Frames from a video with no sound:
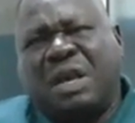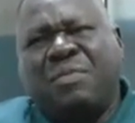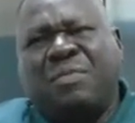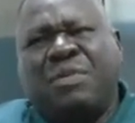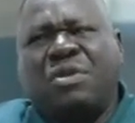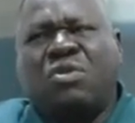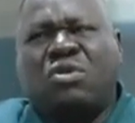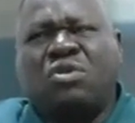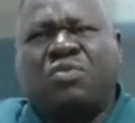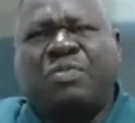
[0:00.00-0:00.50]
I
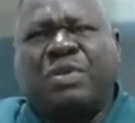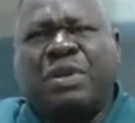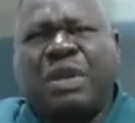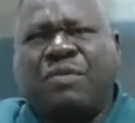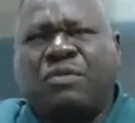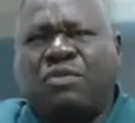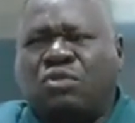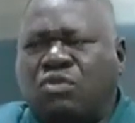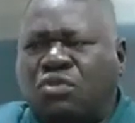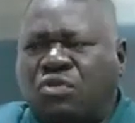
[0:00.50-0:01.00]
may not be
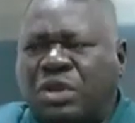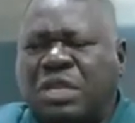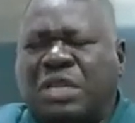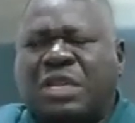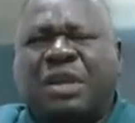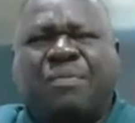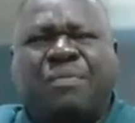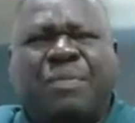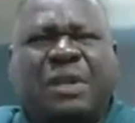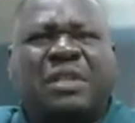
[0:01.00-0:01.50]
able to
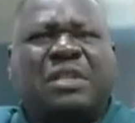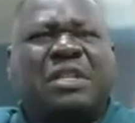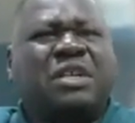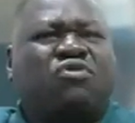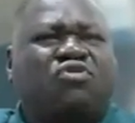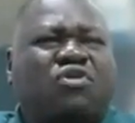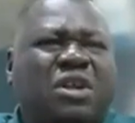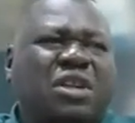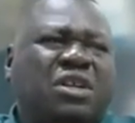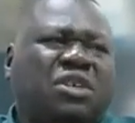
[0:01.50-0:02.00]
read them, but the
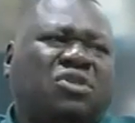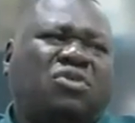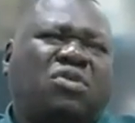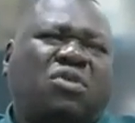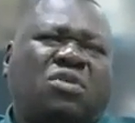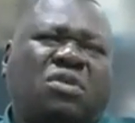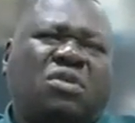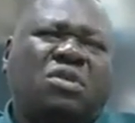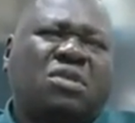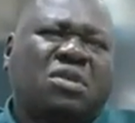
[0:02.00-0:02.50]

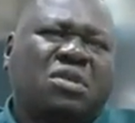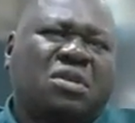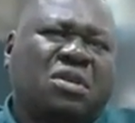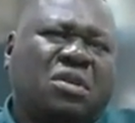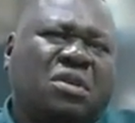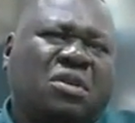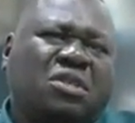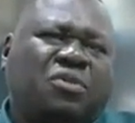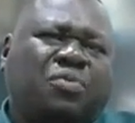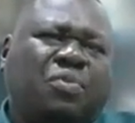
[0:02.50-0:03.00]
traditional
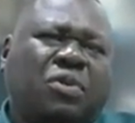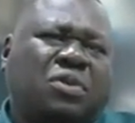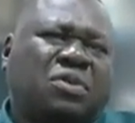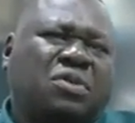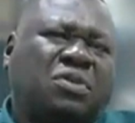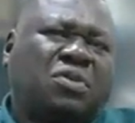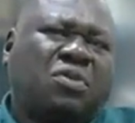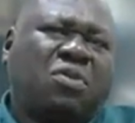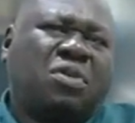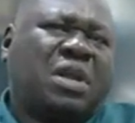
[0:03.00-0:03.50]

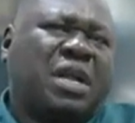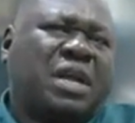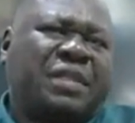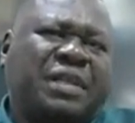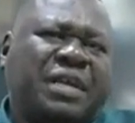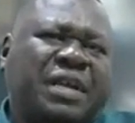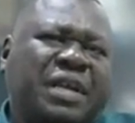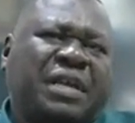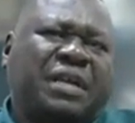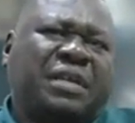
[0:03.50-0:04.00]
sports, all are
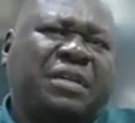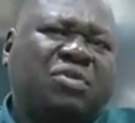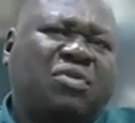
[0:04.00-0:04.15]
there.